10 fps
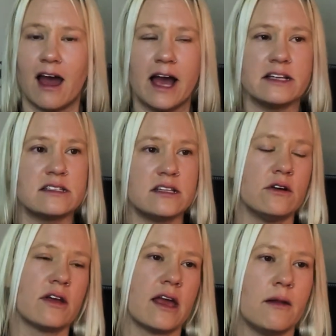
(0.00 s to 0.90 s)
I
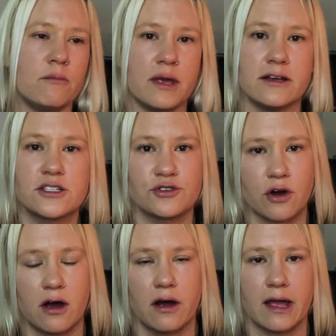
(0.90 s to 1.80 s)
still can be
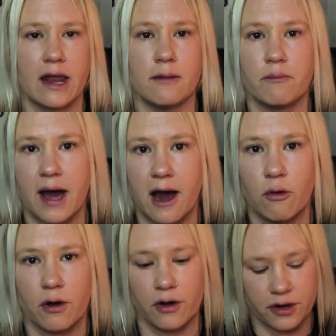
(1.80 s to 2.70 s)
strong and
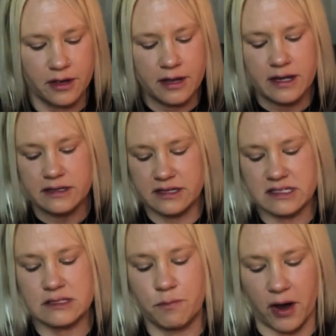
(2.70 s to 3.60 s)
empowered
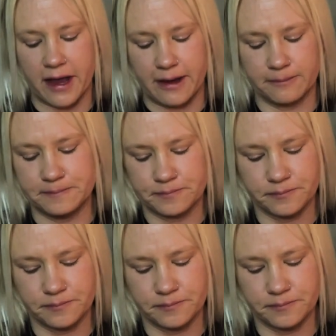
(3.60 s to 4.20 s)
despite.